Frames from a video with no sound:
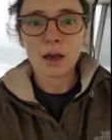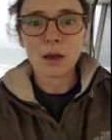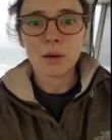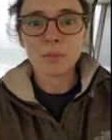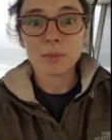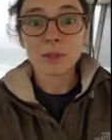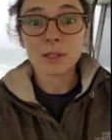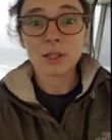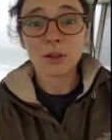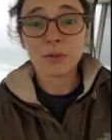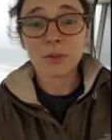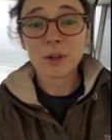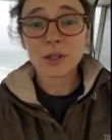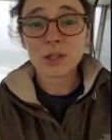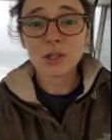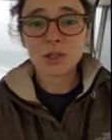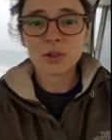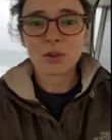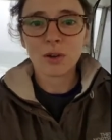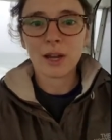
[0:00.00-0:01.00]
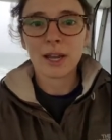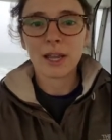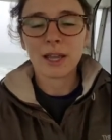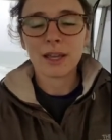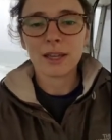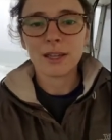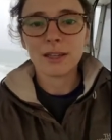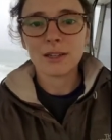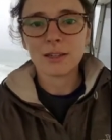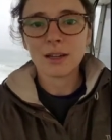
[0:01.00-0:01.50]
Silver
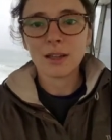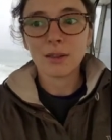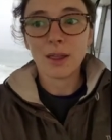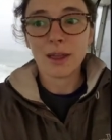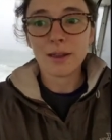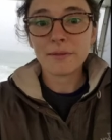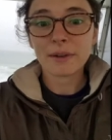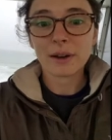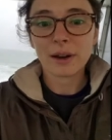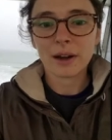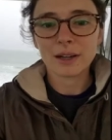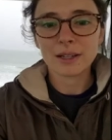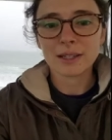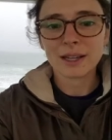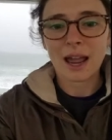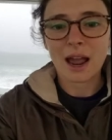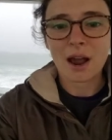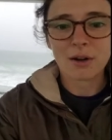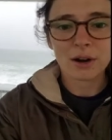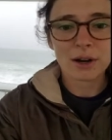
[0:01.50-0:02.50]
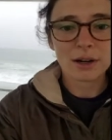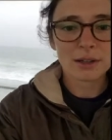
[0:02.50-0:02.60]
Strand Lifeguard Tower.